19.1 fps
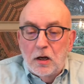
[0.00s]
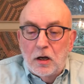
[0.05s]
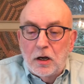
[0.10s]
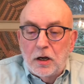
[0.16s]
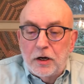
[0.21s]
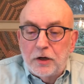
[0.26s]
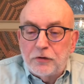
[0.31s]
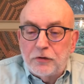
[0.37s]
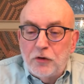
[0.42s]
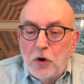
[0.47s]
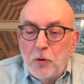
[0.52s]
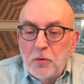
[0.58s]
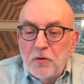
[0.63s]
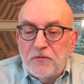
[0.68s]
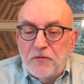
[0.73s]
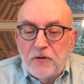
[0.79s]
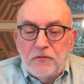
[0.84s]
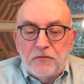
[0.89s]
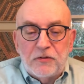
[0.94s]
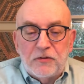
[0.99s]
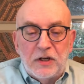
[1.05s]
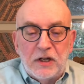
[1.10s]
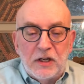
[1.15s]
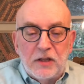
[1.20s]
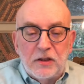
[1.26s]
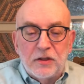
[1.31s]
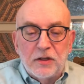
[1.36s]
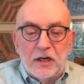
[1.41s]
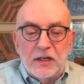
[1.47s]
On October
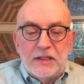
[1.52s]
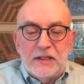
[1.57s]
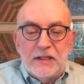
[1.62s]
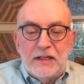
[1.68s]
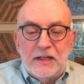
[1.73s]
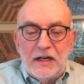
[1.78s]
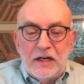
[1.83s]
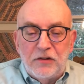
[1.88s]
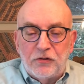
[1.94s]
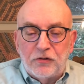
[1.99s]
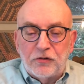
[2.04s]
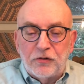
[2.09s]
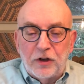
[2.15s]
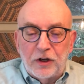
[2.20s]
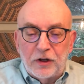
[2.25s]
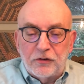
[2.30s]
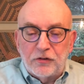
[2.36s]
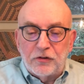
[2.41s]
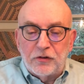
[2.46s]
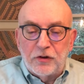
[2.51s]
15th, 1986,